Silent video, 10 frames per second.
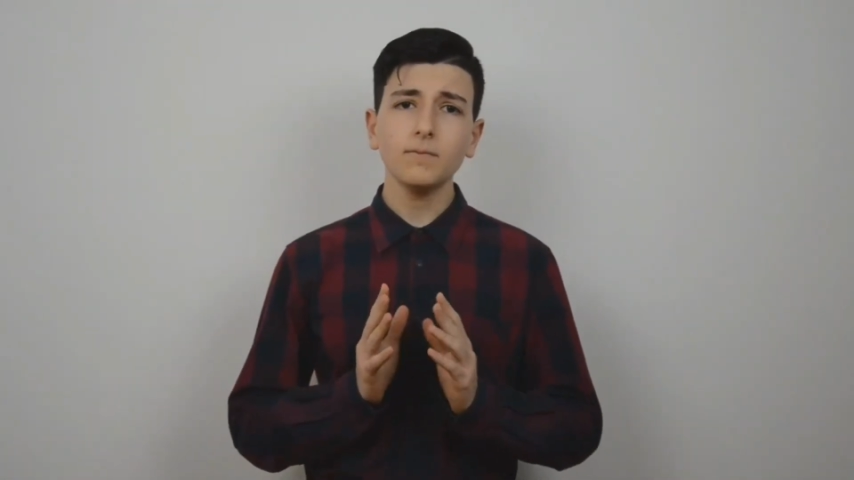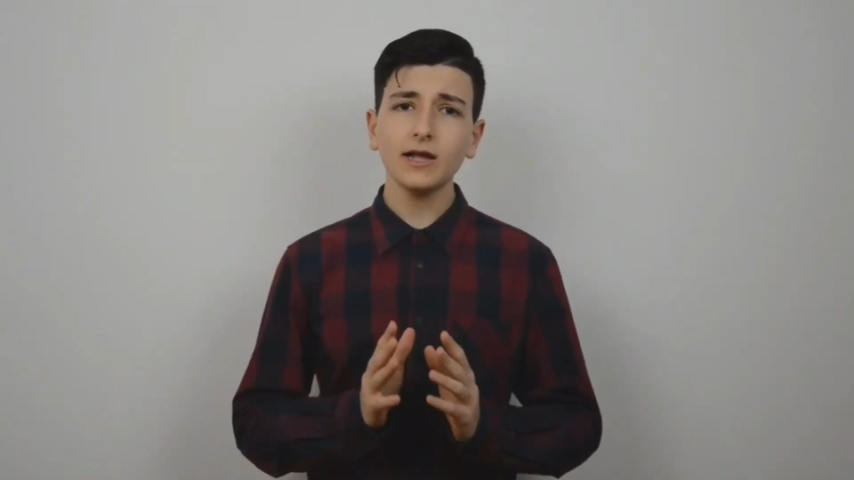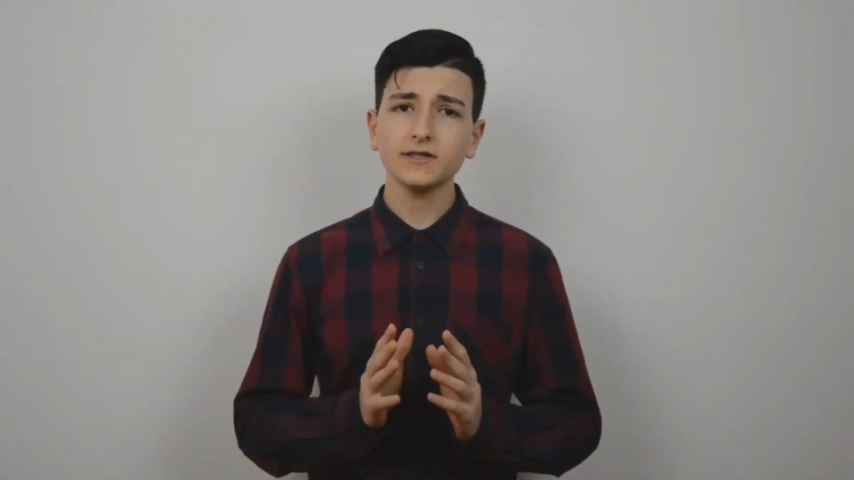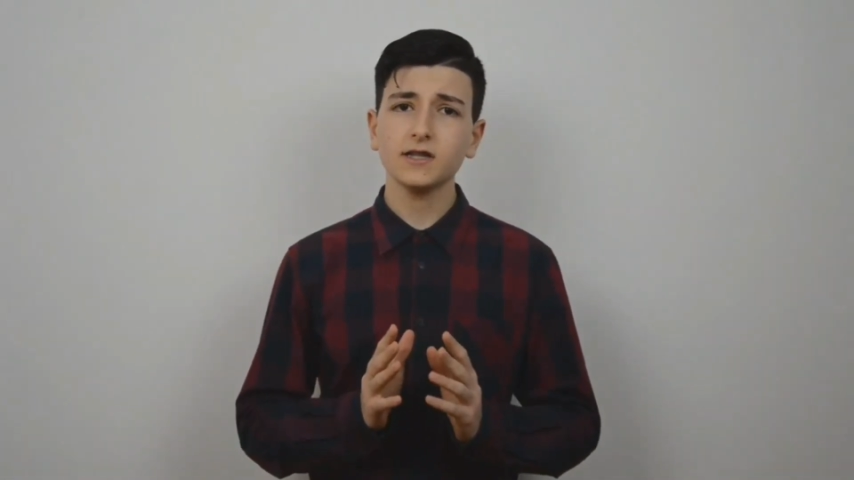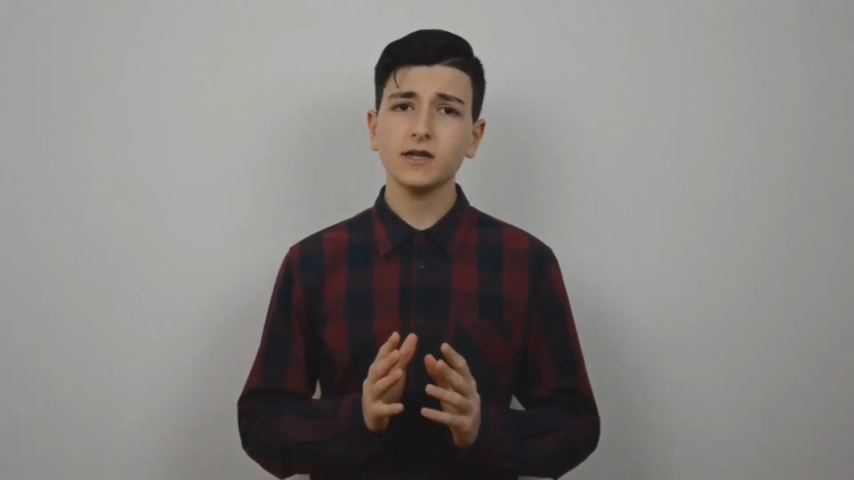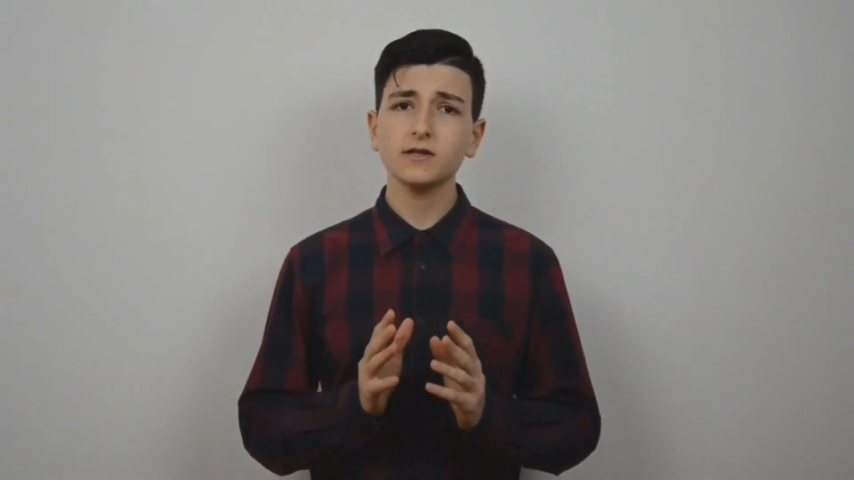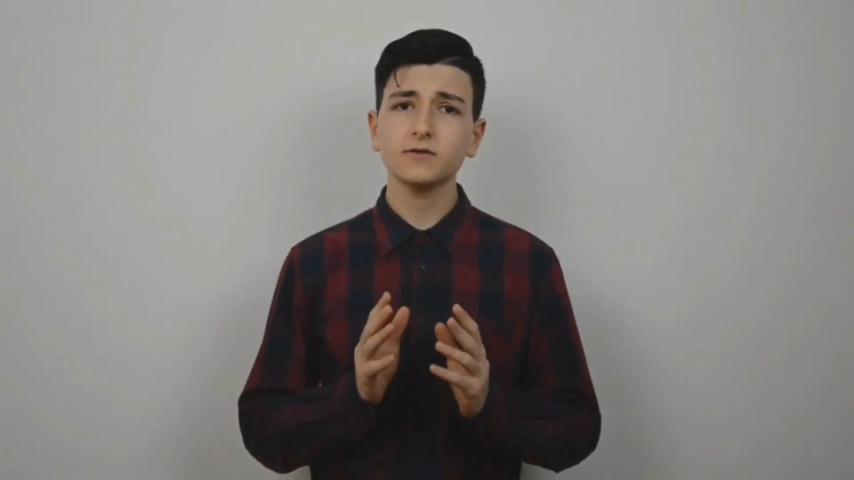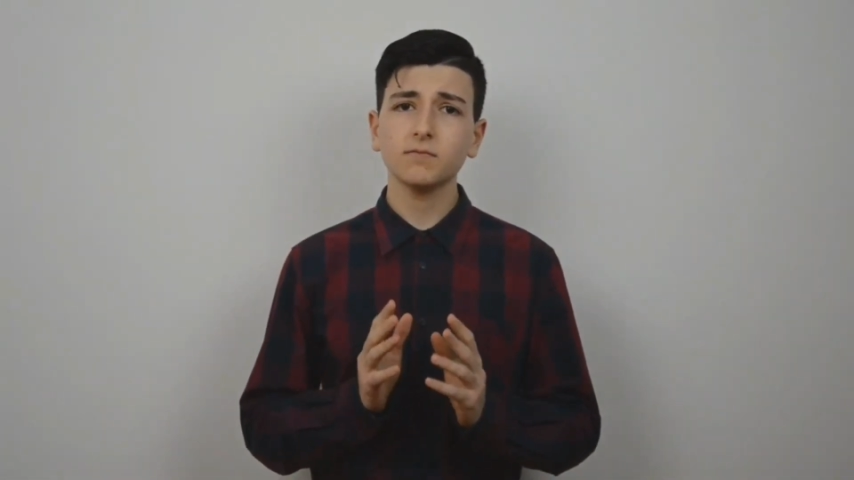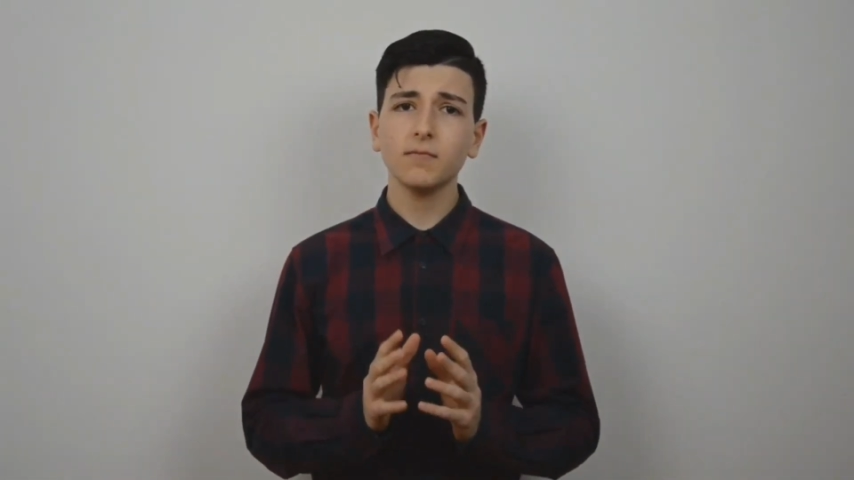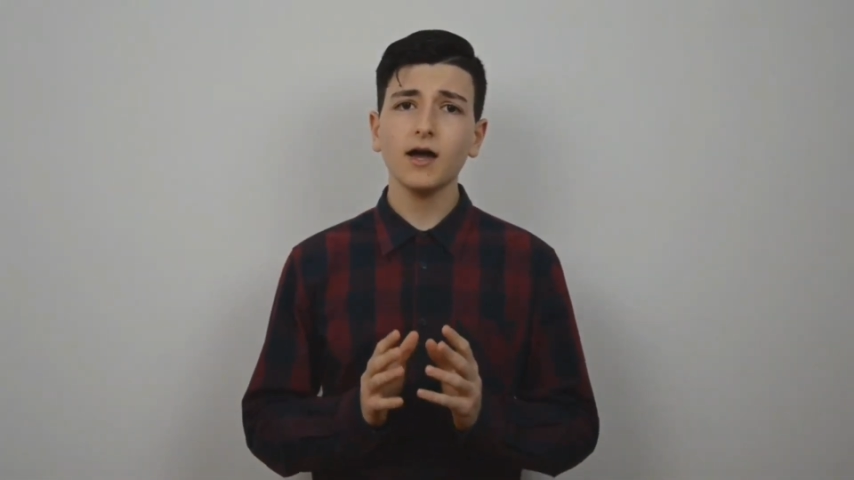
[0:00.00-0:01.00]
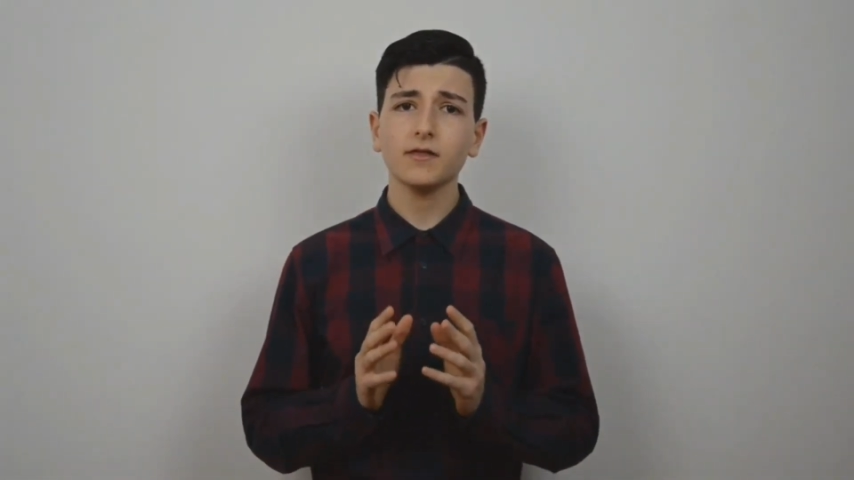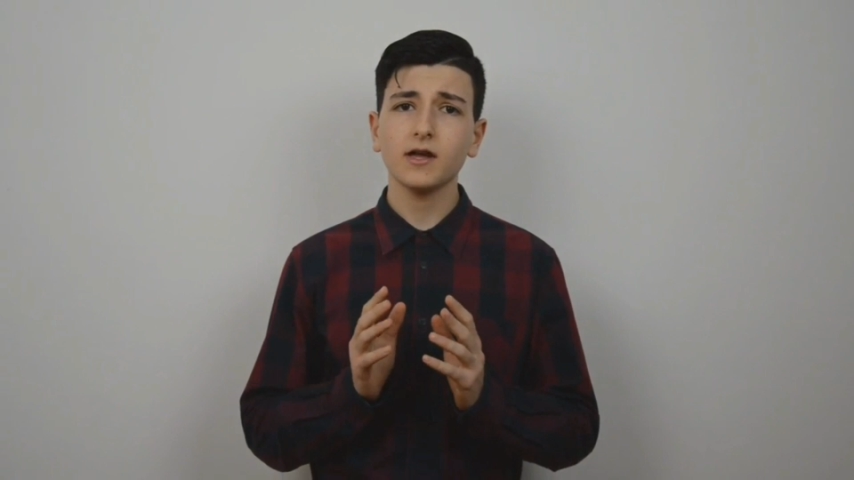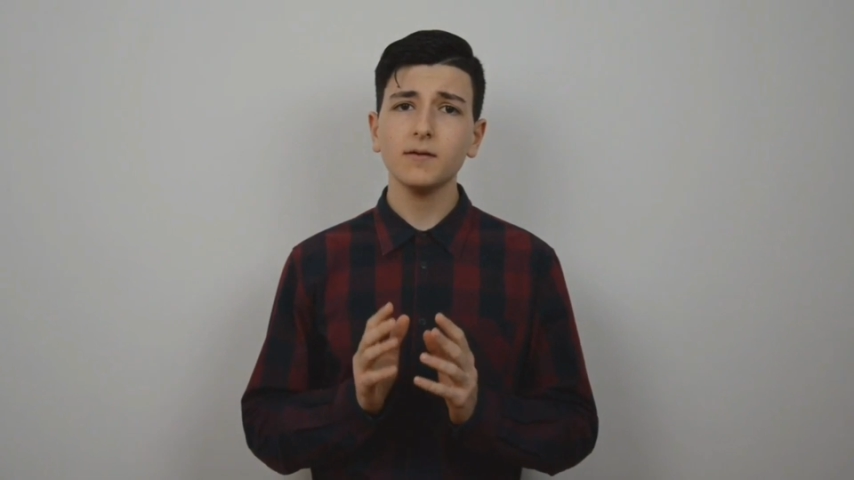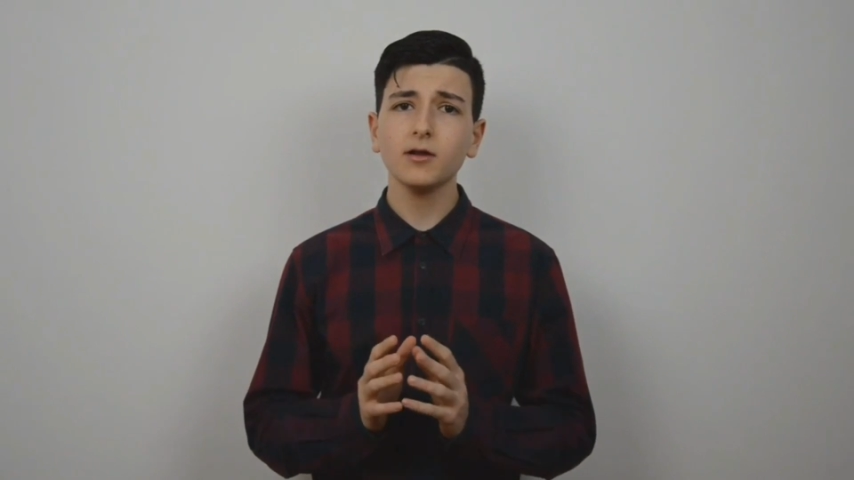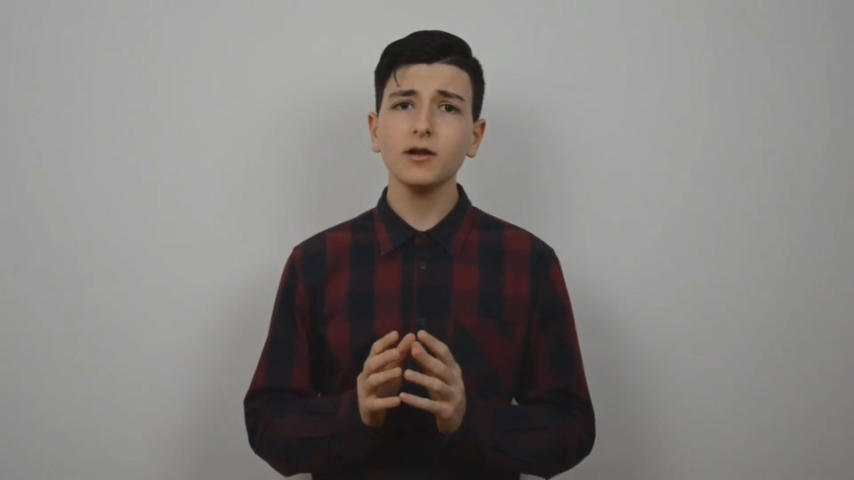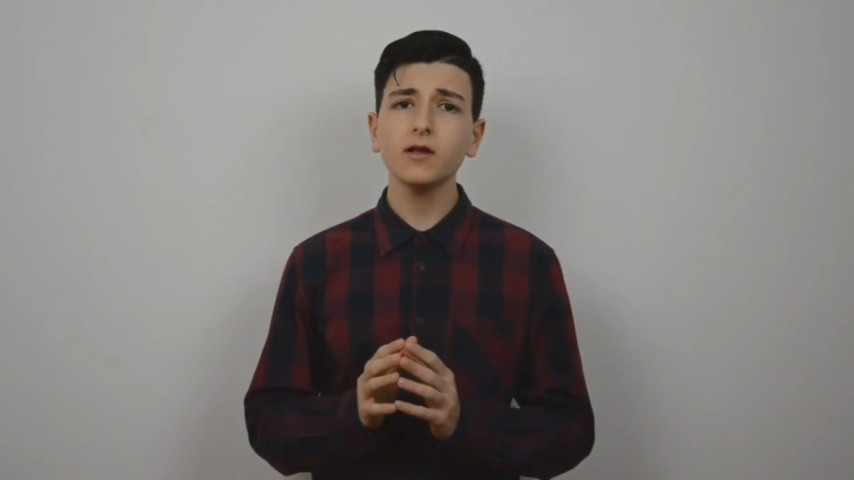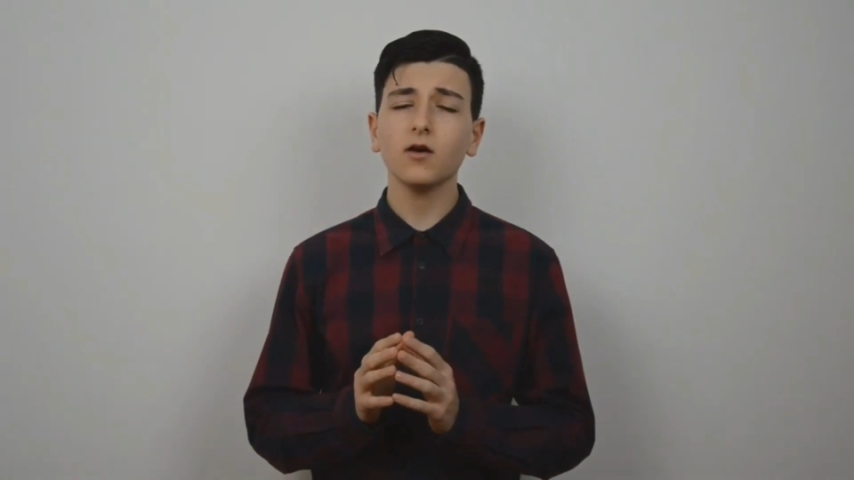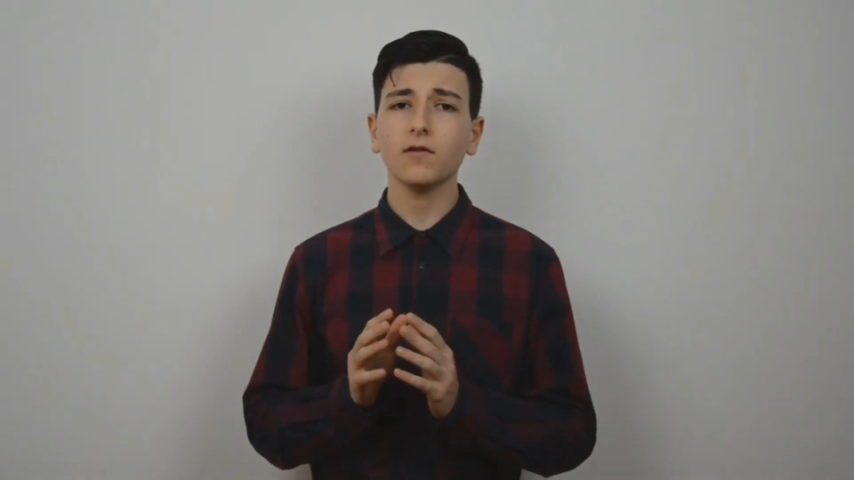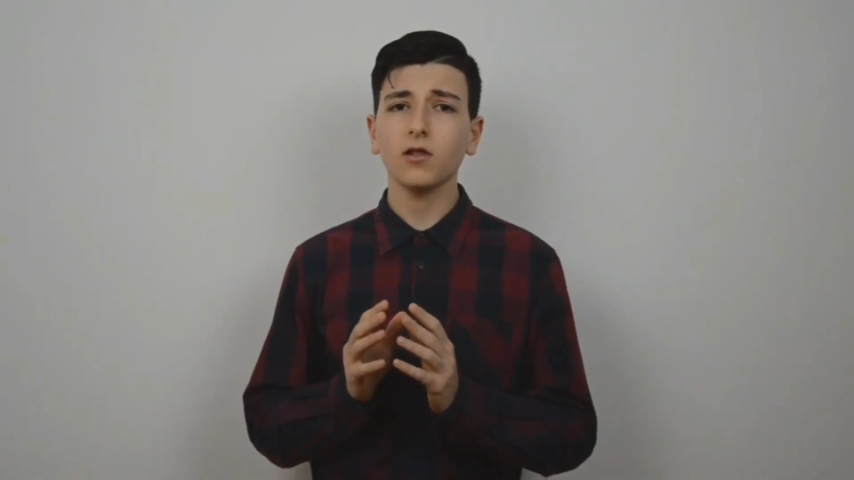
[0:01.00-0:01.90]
Plastic is combined chemically of